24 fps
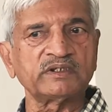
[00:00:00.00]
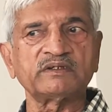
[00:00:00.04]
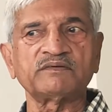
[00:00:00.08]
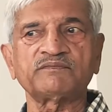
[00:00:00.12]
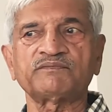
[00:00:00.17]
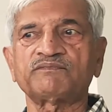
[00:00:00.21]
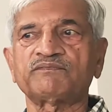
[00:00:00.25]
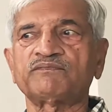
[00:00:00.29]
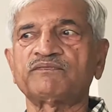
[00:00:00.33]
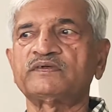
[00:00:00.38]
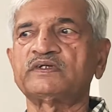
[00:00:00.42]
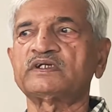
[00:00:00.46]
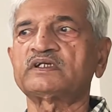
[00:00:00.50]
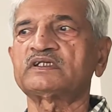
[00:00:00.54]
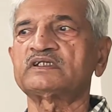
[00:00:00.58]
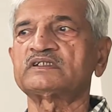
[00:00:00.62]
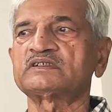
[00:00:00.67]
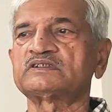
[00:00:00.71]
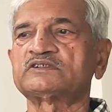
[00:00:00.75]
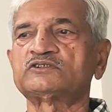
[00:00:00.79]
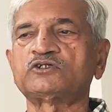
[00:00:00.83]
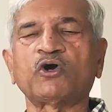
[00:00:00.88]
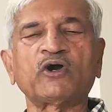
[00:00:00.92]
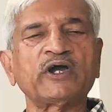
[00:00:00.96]
If it
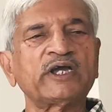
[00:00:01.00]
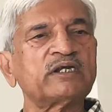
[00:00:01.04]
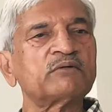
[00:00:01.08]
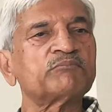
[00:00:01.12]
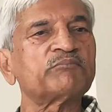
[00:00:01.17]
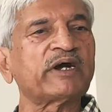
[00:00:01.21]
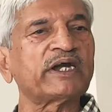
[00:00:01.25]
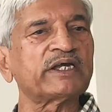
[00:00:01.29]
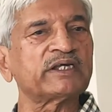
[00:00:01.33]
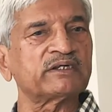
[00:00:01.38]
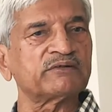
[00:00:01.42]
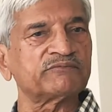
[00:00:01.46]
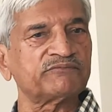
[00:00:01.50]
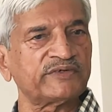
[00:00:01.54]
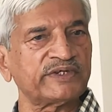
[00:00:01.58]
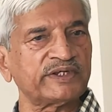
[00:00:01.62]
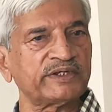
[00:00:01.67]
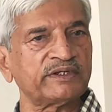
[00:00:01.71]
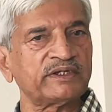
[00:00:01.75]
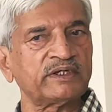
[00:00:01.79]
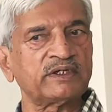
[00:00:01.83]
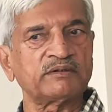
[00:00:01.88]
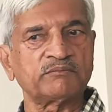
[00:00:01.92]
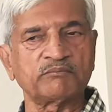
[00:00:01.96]
is joined by
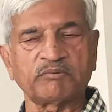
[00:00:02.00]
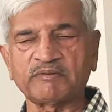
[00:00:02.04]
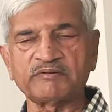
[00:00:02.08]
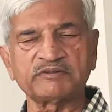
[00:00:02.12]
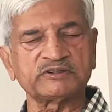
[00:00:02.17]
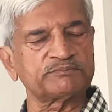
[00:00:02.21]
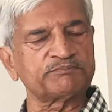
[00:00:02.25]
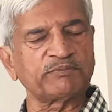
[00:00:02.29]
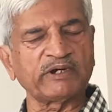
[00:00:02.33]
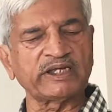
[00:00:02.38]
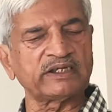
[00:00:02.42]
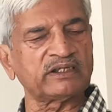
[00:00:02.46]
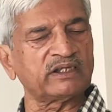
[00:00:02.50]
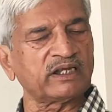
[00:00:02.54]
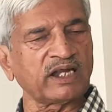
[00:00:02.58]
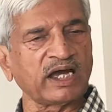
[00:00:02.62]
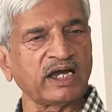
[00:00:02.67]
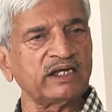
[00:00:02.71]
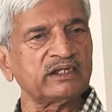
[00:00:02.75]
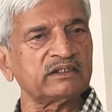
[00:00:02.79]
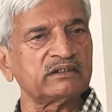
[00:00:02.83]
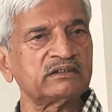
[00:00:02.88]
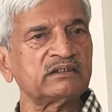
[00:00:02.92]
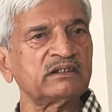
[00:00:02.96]
a
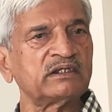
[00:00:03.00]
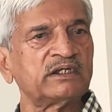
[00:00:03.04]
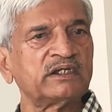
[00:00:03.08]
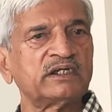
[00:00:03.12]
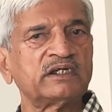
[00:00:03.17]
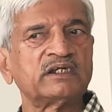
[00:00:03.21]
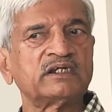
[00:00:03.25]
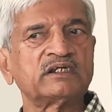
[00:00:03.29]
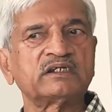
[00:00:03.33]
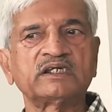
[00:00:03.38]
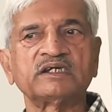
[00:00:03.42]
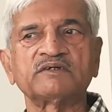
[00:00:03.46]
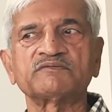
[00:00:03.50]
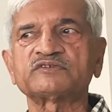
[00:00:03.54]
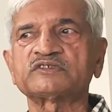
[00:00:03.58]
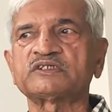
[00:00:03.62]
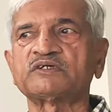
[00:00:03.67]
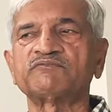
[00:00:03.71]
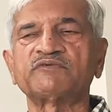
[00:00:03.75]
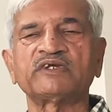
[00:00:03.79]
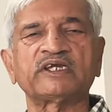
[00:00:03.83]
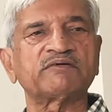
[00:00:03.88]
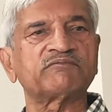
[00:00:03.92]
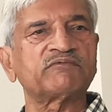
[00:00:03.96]
line, it gives
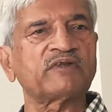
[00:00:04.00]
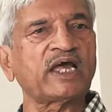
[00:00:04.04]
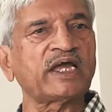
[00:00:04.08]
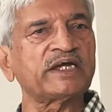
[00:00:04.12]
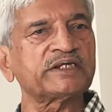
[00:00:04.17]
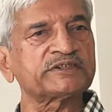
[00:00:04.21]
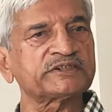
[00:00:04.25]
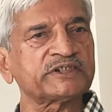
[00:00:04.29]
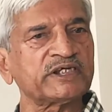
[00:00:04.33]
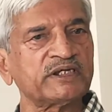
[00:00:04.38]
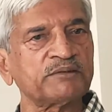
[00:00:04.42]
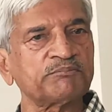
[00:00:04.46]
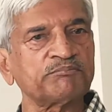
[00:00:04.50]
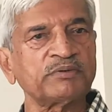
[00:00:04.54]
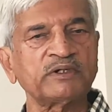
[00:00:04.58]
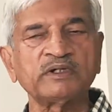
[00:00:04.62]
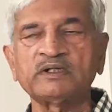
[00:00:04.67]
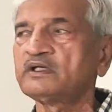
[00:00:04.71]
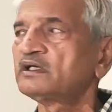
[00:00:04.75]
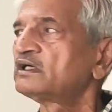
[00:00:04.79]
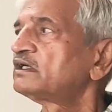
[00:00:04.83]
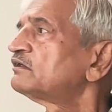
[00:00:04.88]
a wave-like shape,